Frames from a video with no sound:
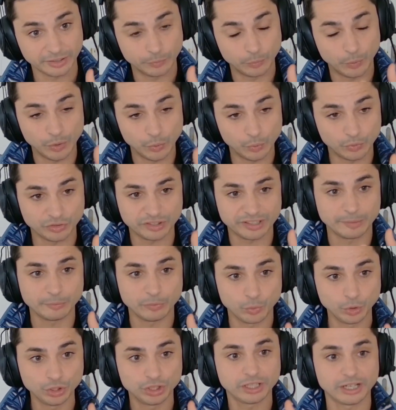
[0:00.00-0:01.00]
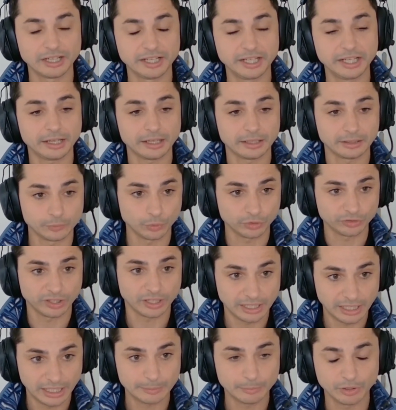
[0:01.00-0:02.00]
And when you, for example, would click and was a
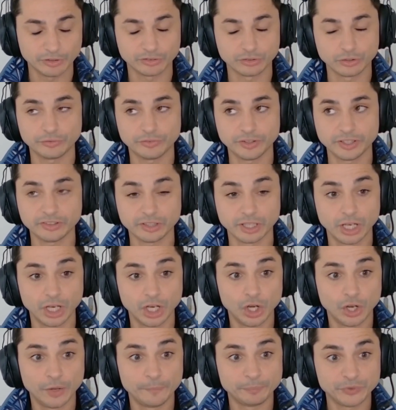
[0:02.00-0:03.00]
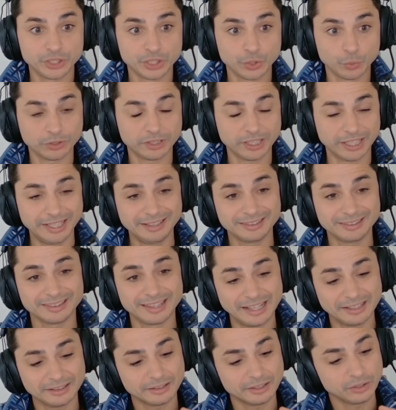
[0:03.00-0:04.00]
clickable surface, you would
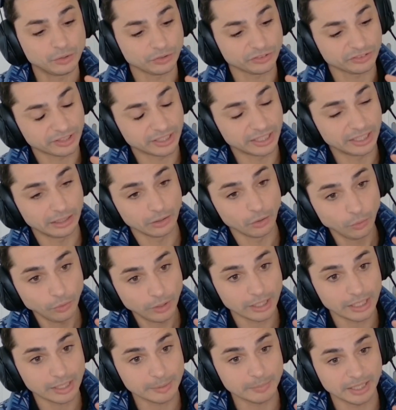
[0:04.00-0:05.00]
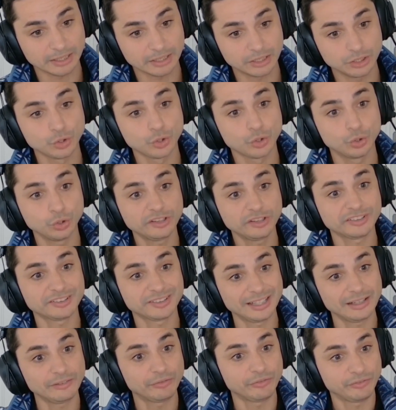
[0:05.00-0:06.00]
indent your skin locally, but you could
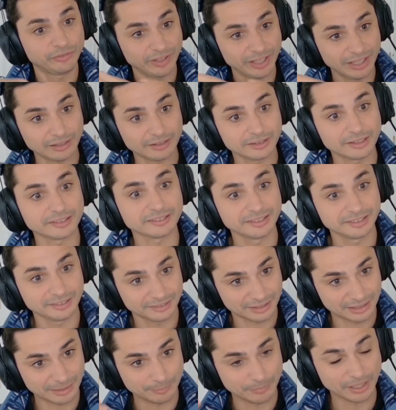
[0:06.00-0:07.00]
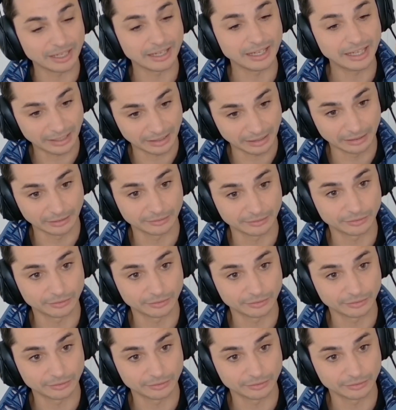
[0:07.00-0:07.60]
still feel the system clicking.